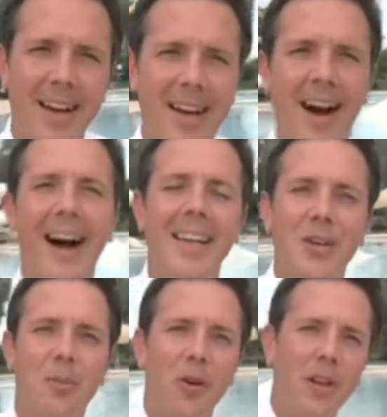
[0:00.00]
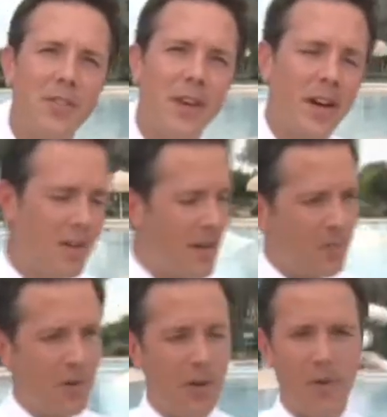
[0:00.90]
Hi, good morning, Scott. You're
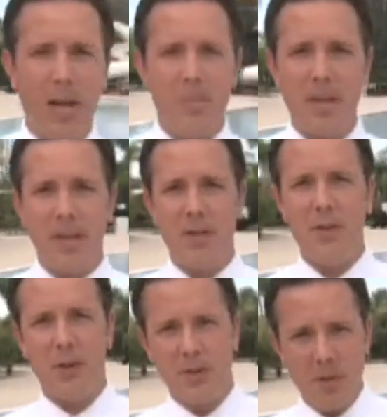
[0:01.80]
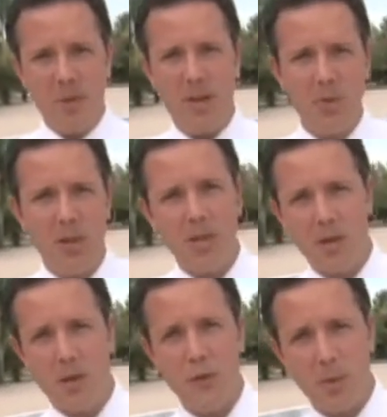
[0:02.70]
absolutely right, because, you know, typically we can
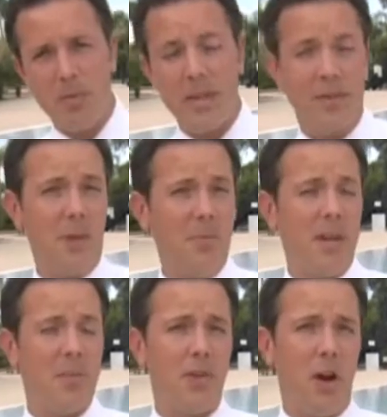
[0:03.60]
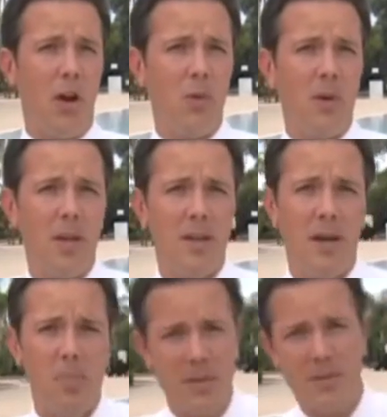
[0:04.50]
go swimming sometimes all the way
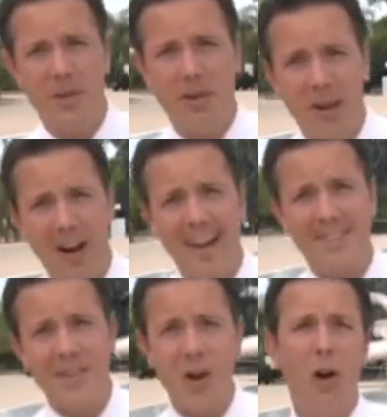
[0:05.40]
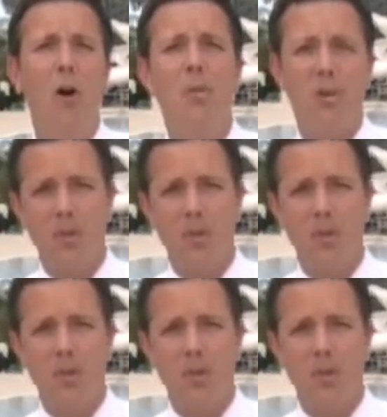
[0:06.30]
up until October.